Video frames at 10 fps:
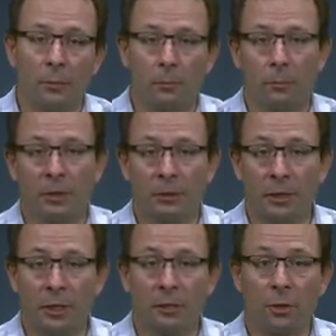
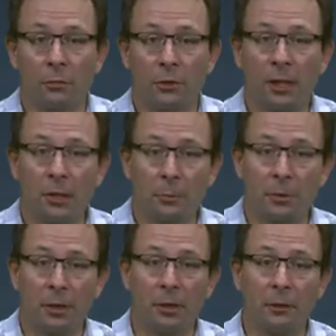restoration of the catchment
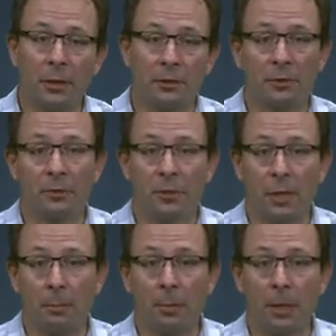increases the
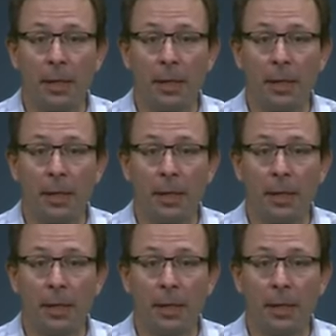number